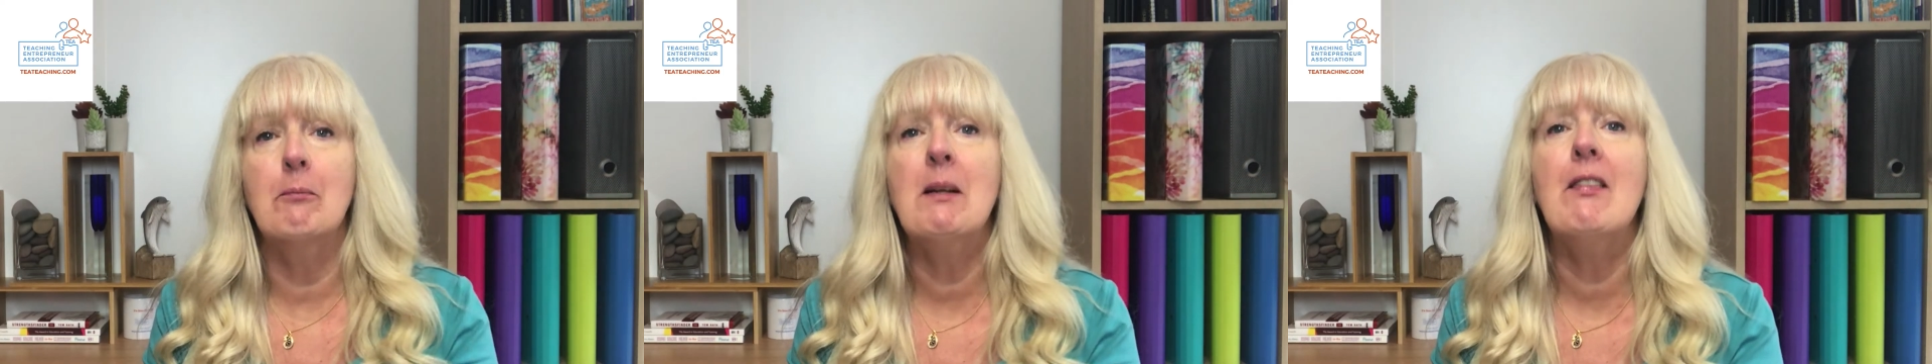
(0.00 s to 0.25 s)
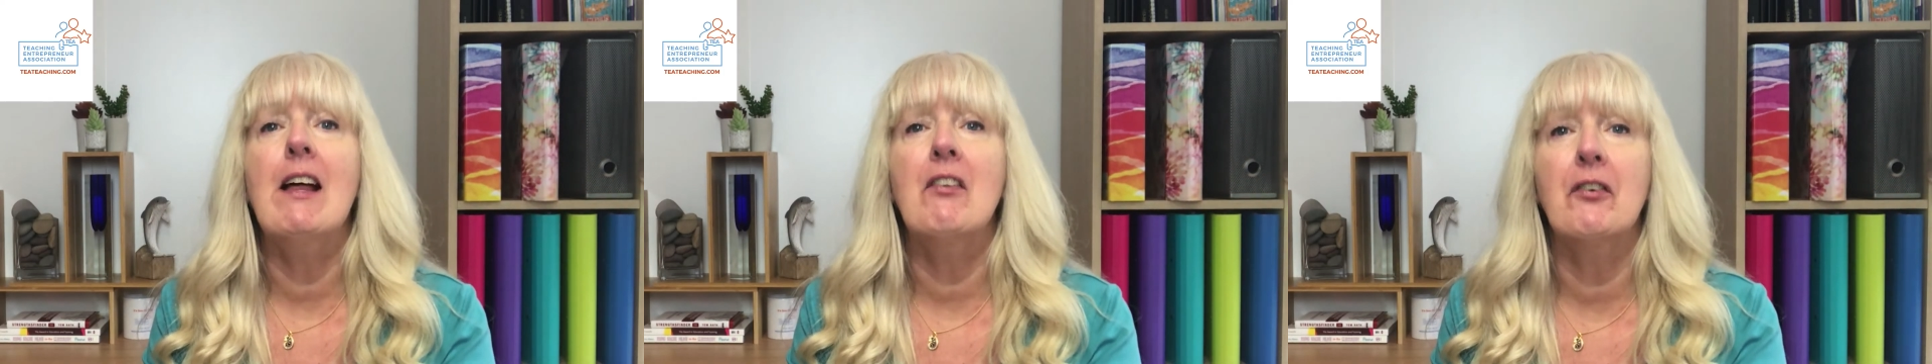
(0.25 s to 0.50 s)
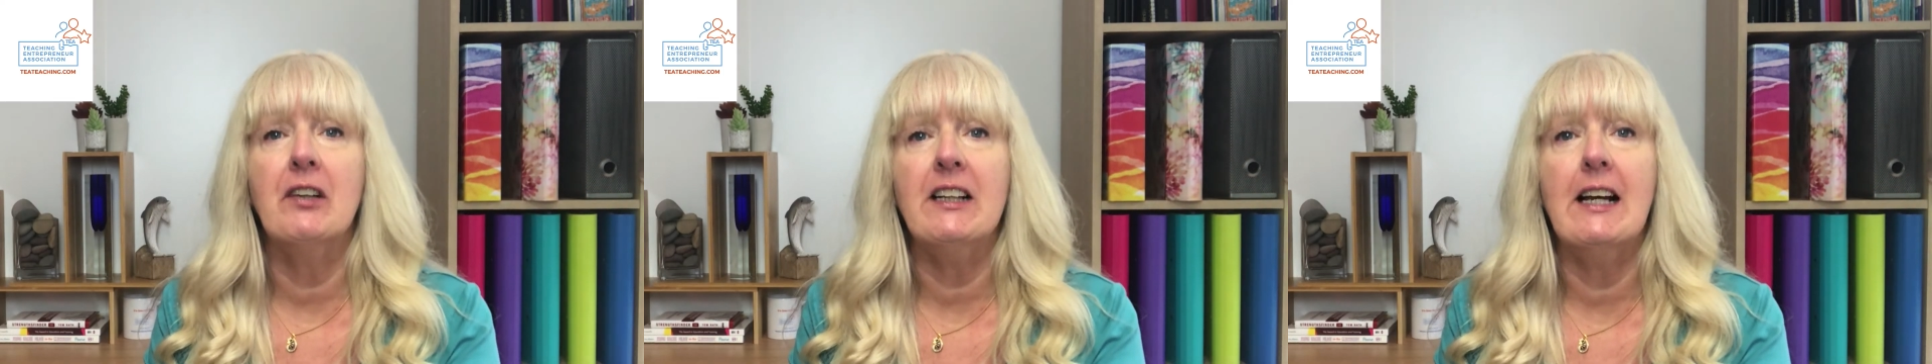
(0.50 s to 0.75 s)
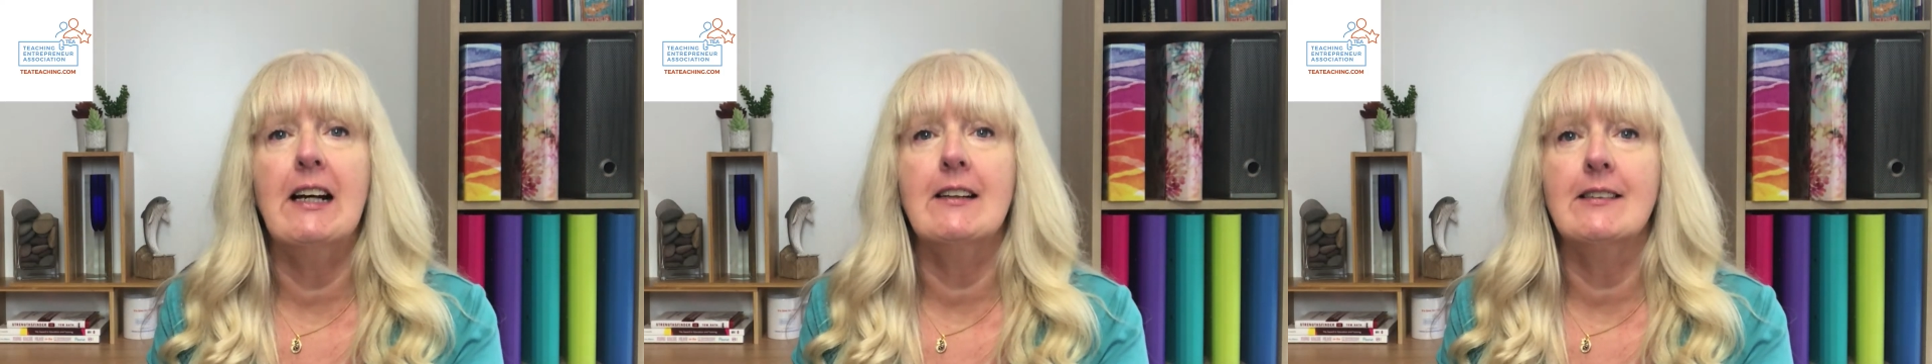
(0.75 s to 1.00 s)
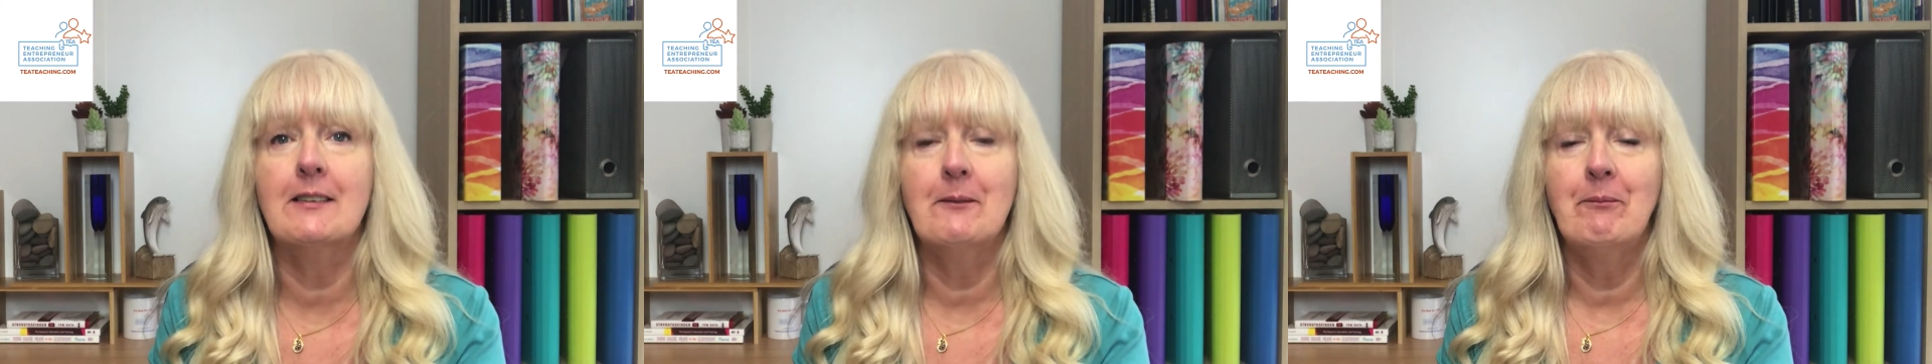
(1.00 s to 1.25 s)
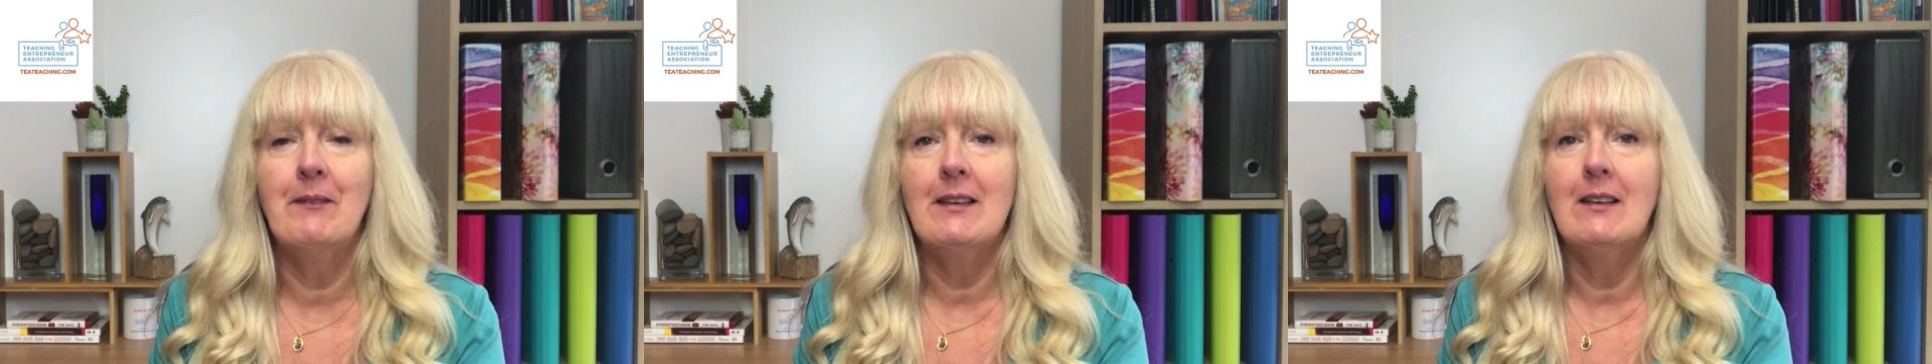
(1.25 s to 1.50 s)
I've been there three days.
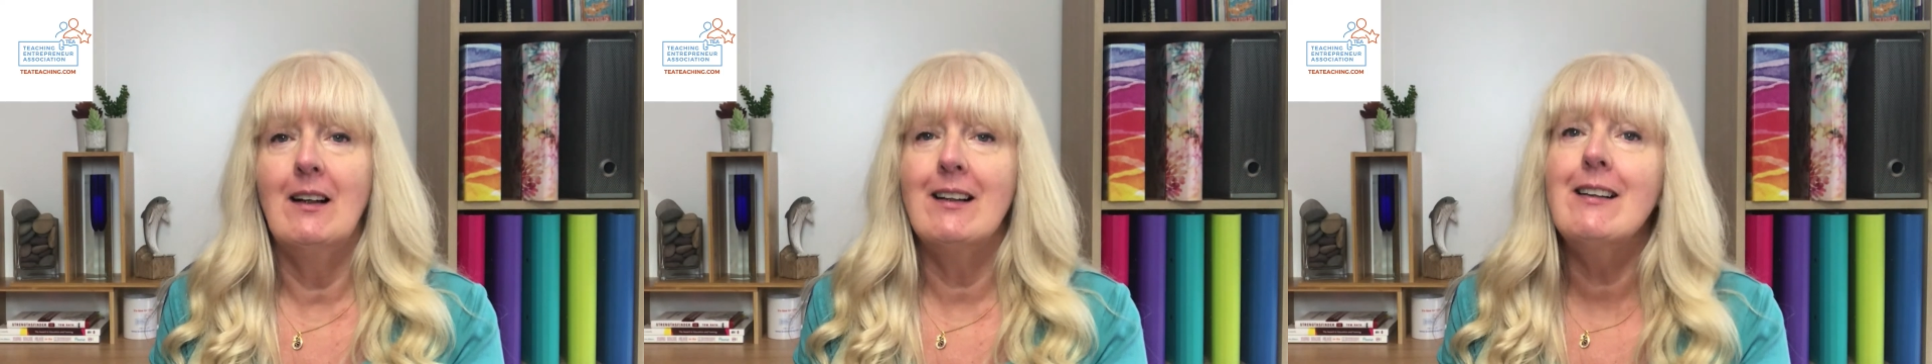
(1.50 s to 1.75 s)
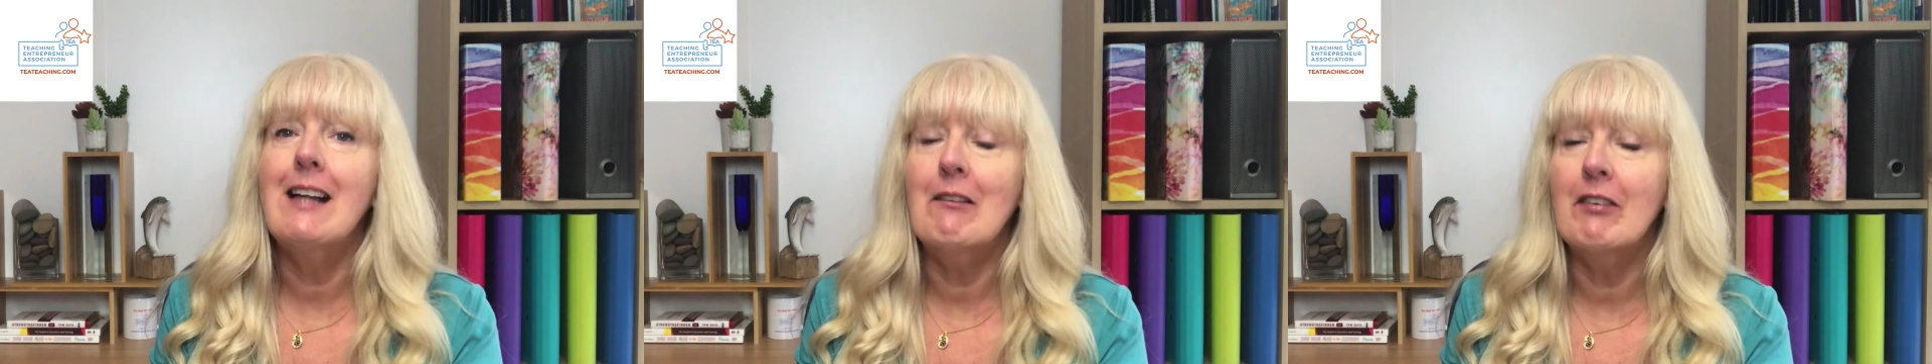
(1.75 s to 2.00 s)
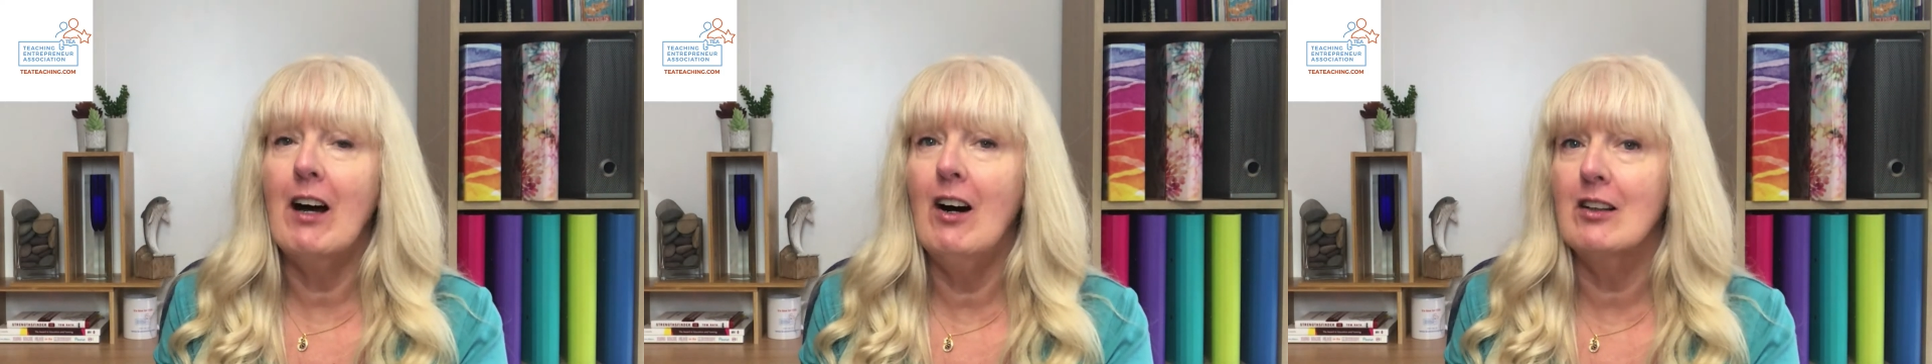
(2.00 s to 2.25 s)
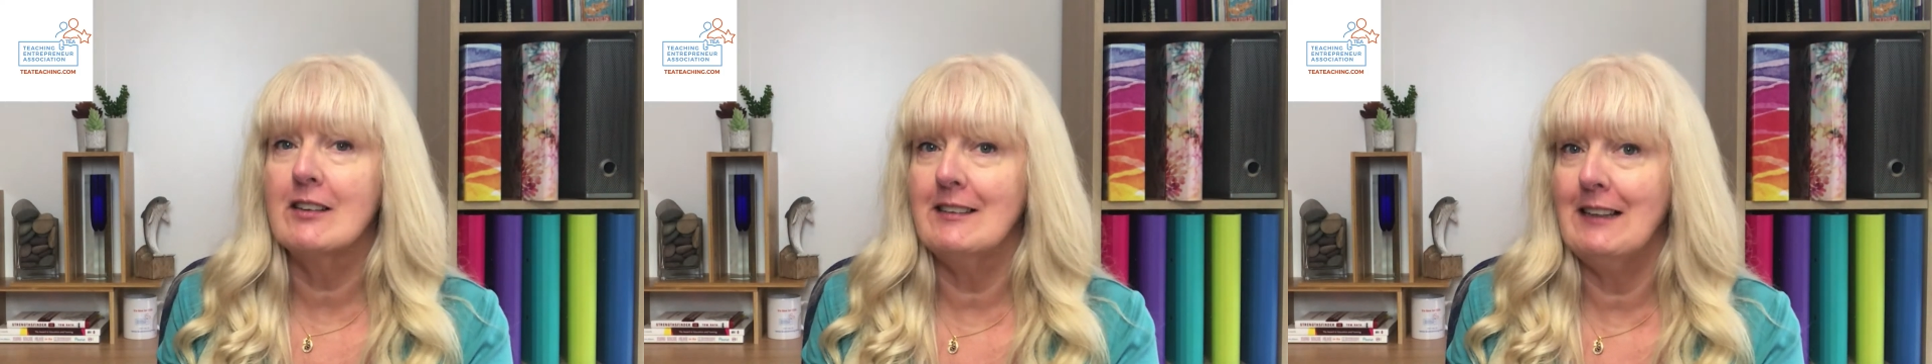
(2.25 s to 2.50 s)
I didn't have the heart